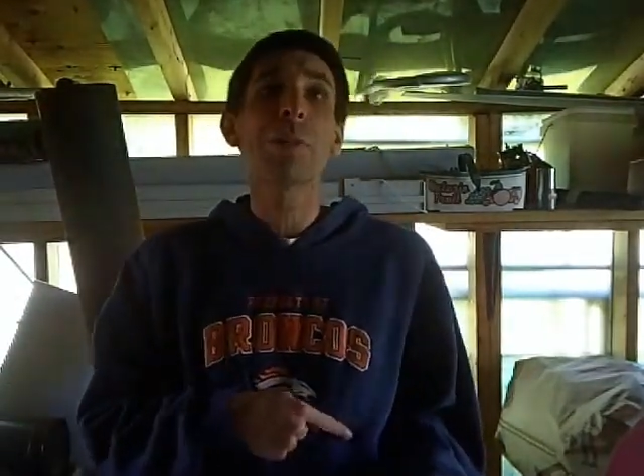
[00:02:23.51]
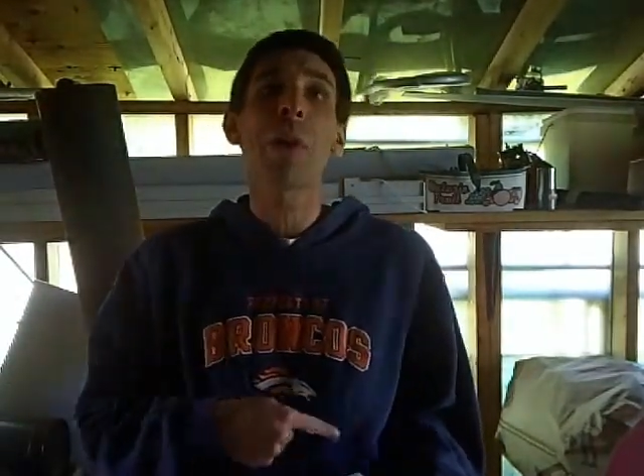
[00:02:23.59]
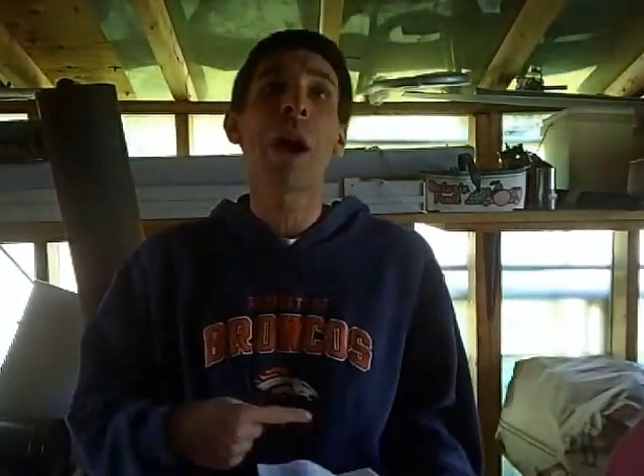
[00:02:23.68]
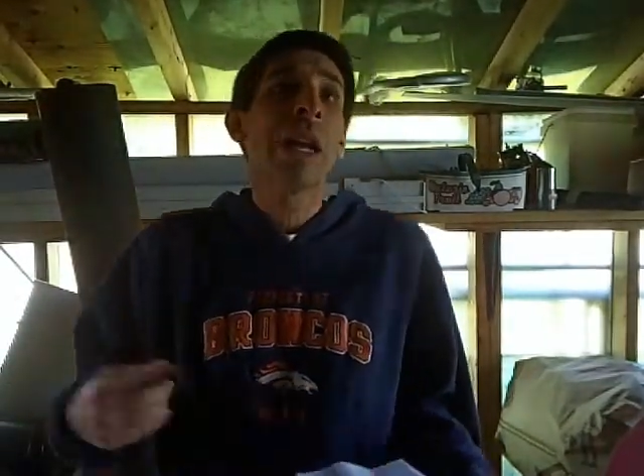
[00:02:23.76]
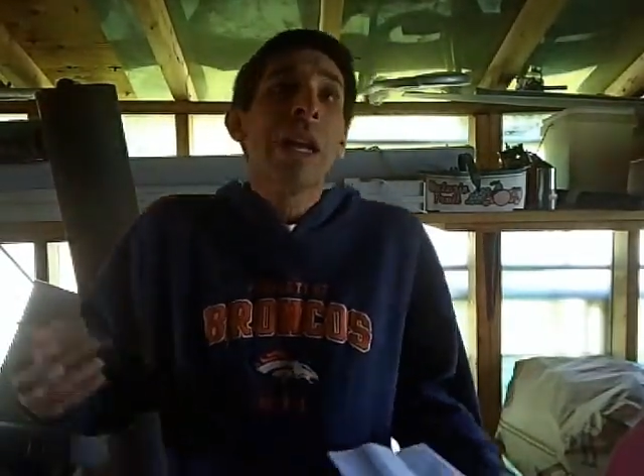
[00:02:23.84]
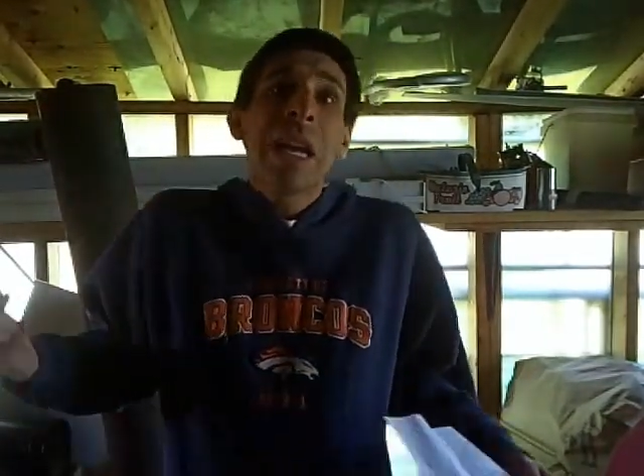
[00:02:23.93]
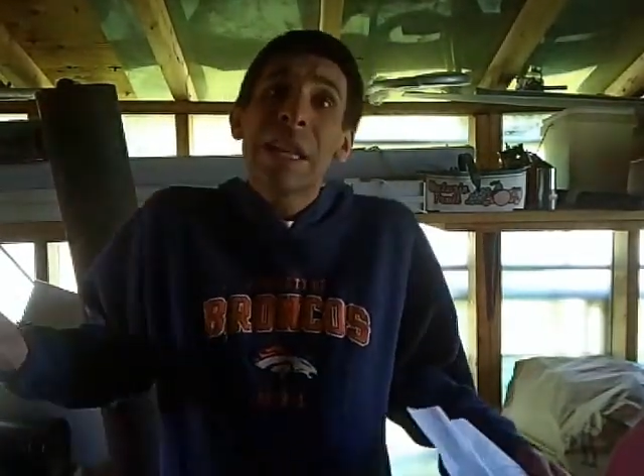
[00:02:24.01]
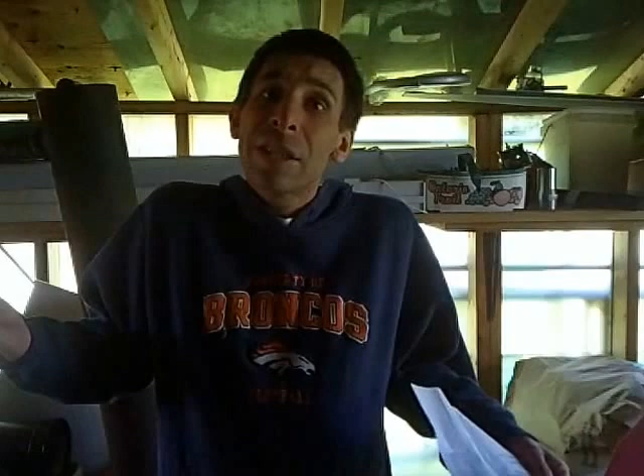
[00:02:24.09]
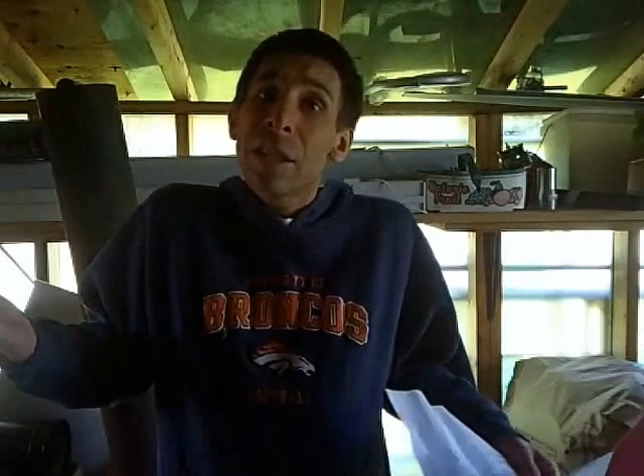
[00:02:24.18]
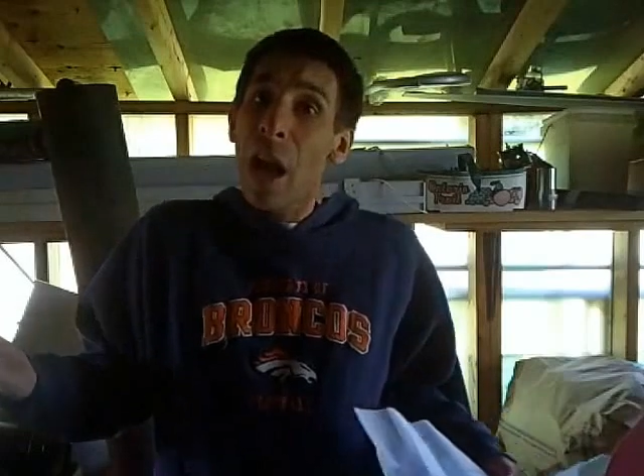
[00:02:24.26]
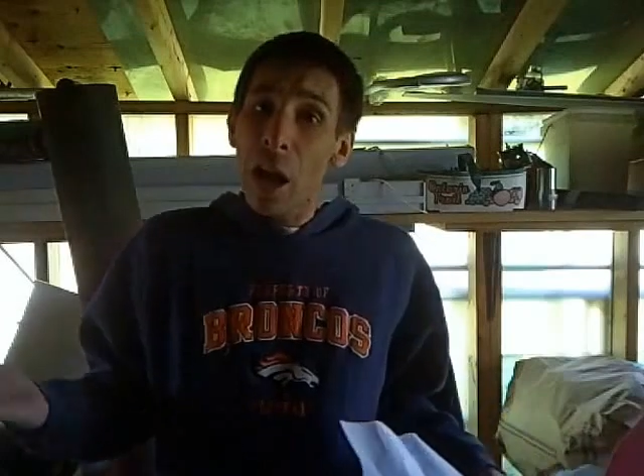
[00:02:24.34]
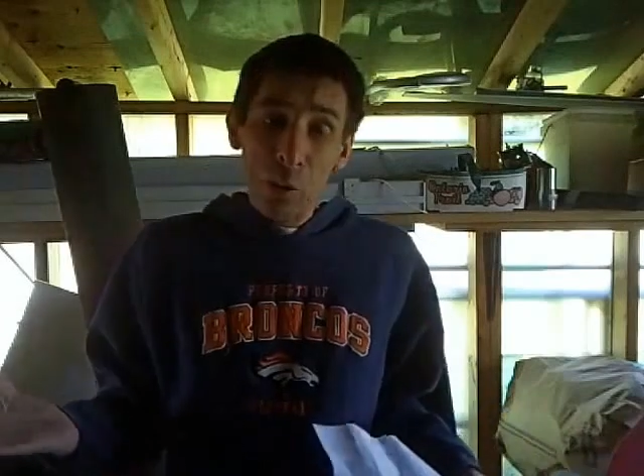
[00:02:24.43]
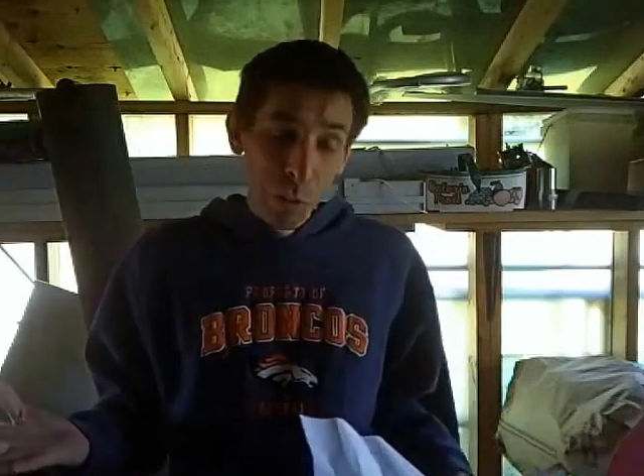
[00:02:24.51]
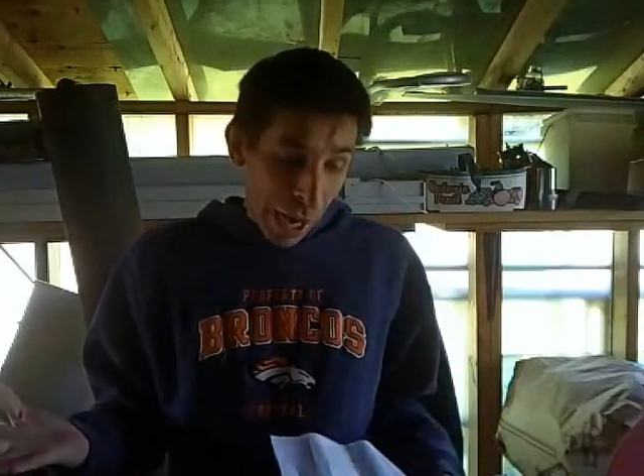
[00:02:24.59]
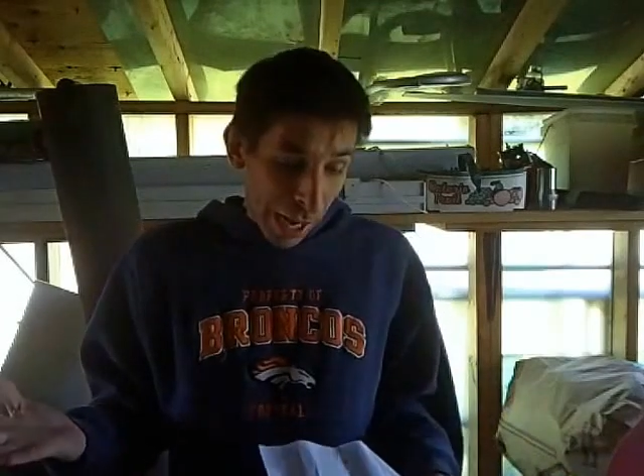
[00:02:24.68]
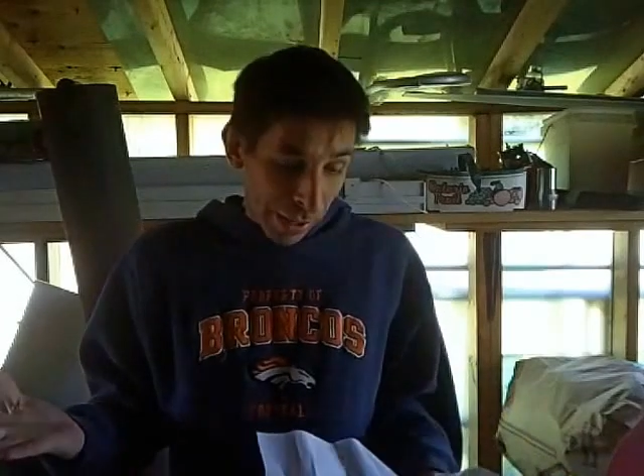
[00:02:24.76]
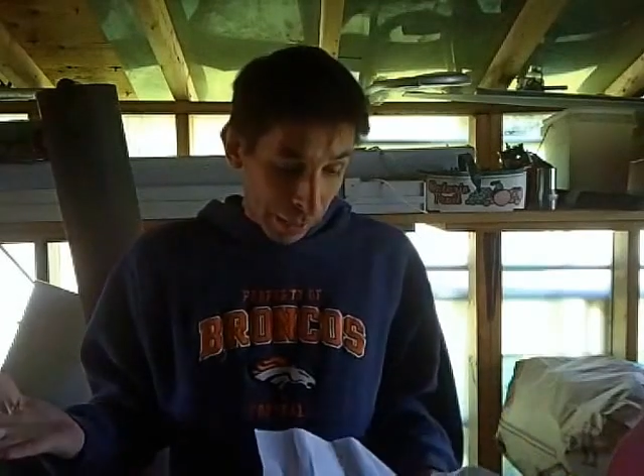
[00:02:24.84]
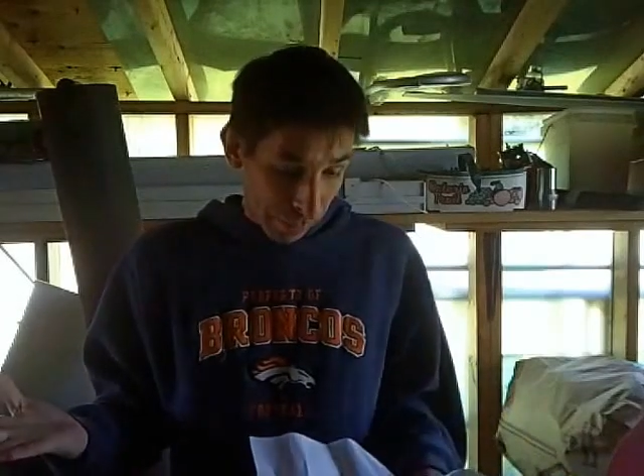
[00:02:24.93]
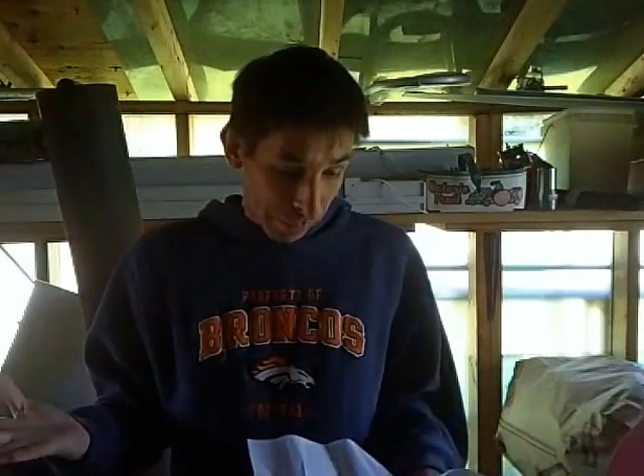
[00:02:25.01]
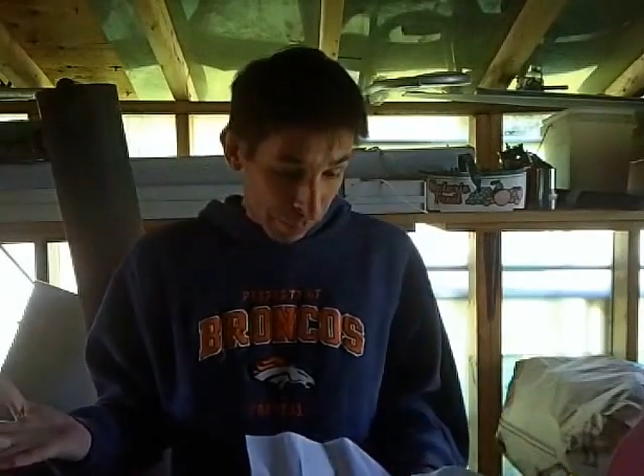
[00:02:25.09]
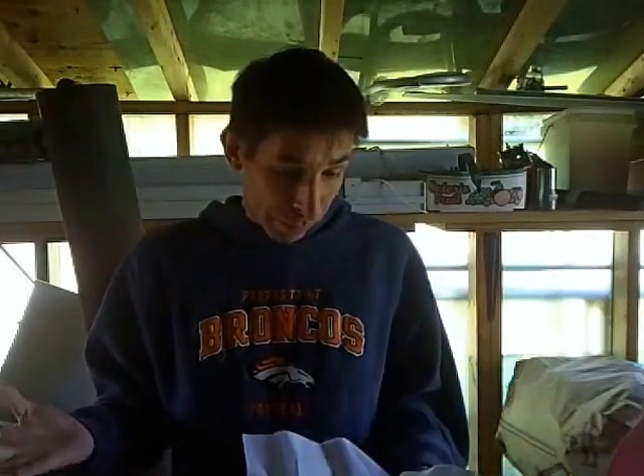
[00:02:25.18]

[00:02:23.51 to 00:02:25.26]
spot. It's not random.